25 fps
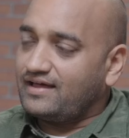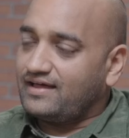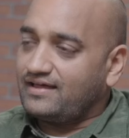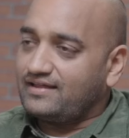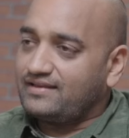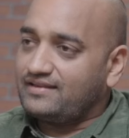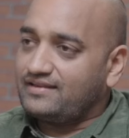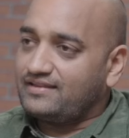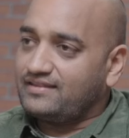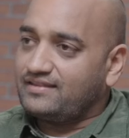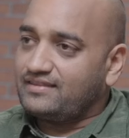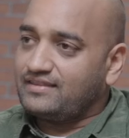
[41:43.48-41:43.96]

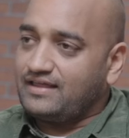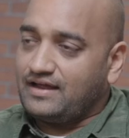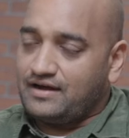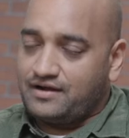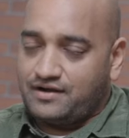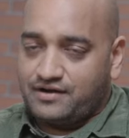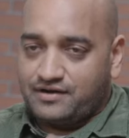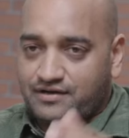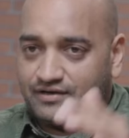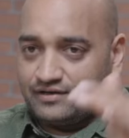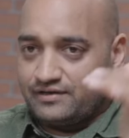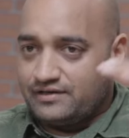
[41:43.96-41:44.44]
And yeah.
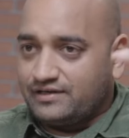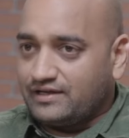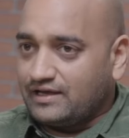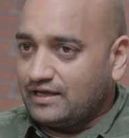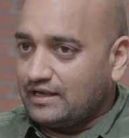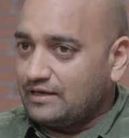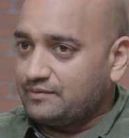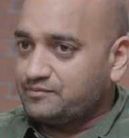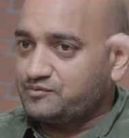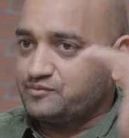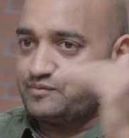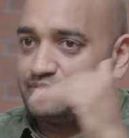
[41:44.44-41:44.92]
that really
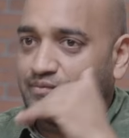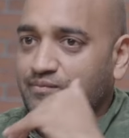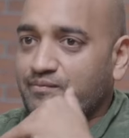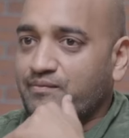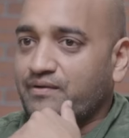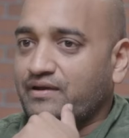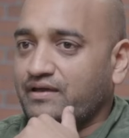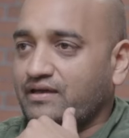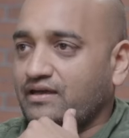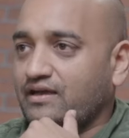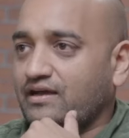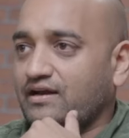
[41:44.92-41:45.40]
helps me in
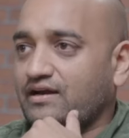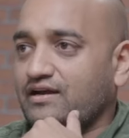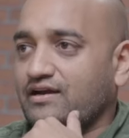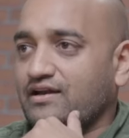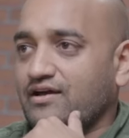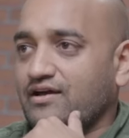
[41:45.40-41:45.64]
bringing it